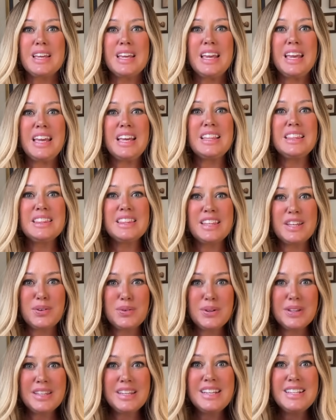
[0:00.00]
He
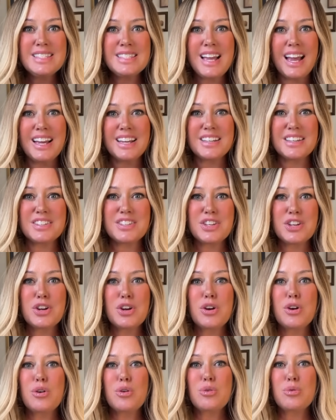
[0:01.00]
literally says,
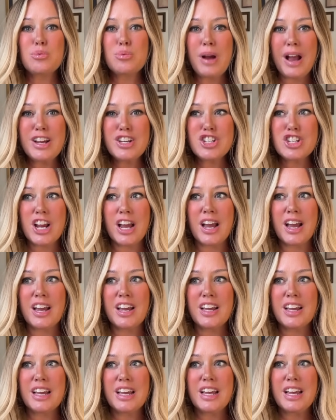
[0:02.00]
Russia,